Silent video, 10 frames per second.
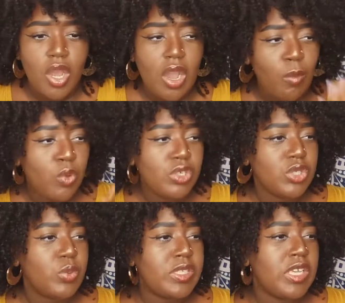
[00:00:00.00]
I'm already
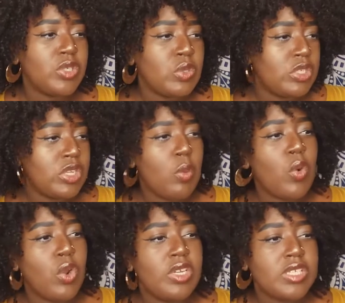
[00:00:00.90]
sweating as soon as I
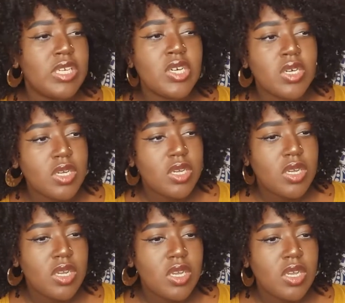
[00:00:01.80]
walk on this hill.
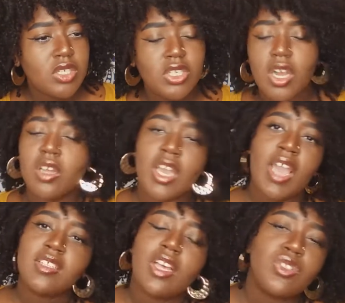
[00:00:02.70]
Child,
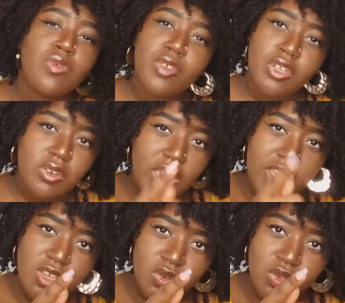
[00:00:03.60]
guys, I suffered on that
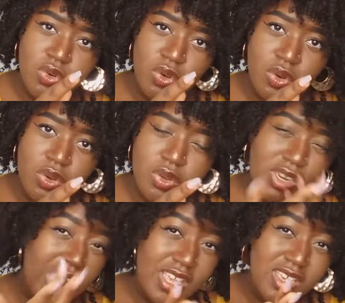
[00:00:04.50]
hill, you know.
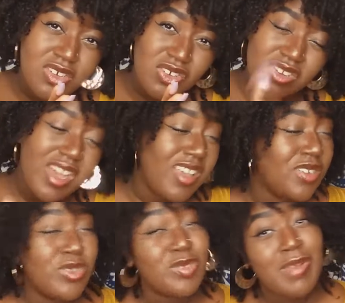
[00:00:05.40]
That hill
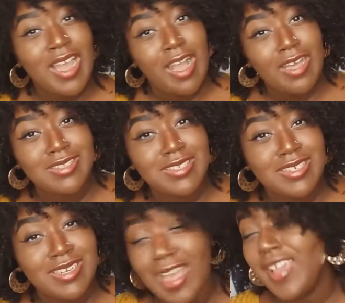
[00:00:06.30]
was mad.
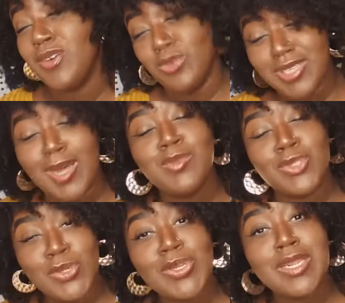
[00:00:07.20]
That hill was
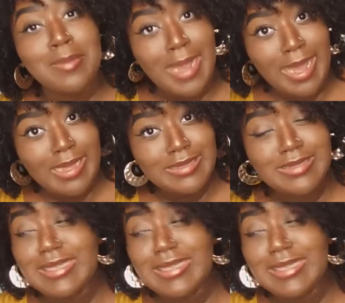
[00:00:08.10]
absolutely mad.